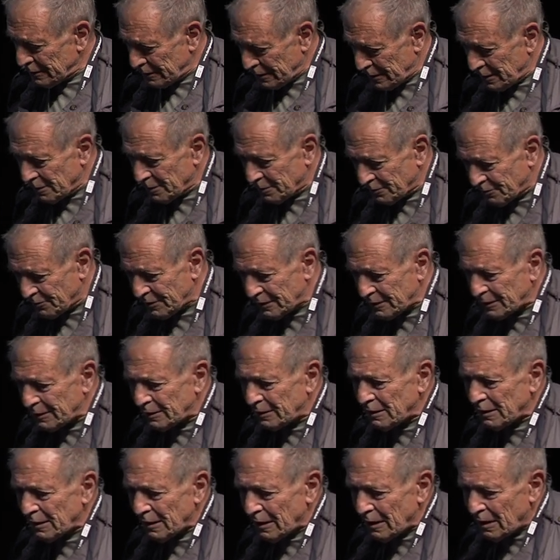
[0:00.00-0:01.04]

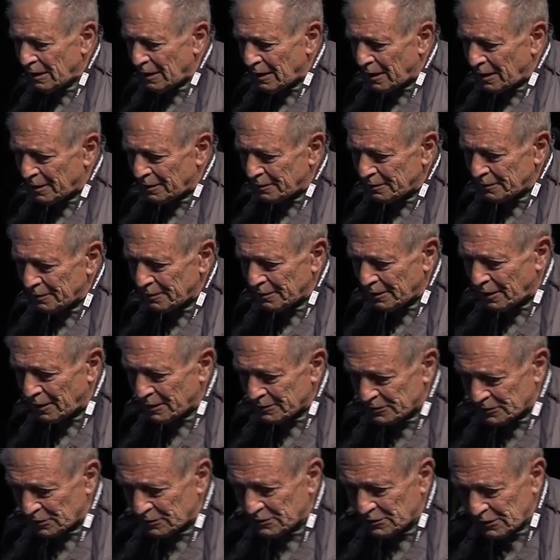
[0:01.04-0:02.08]
agreed, and I
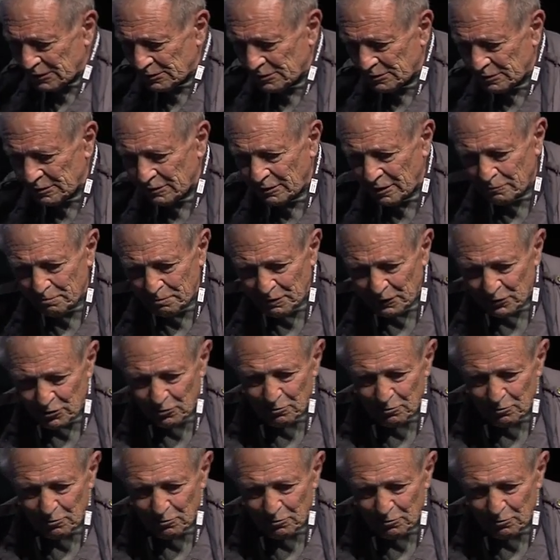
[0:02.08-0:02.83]
suggested that Peter